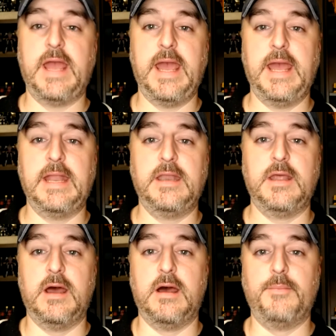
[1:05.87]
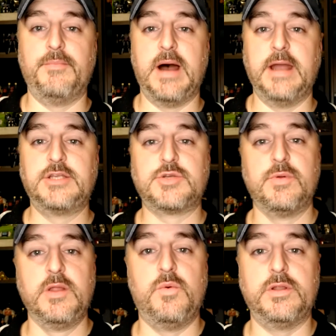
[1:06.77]
And um, I just
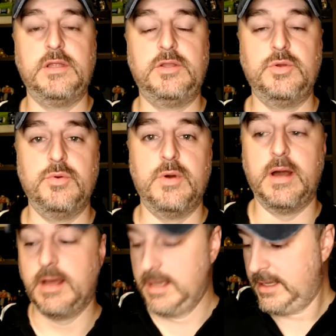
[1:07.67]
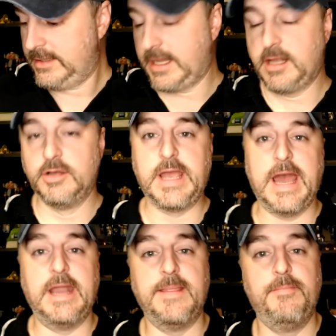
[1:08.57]
really wanted to uh, take a look
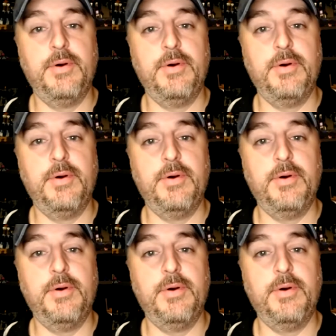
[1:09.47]
at it.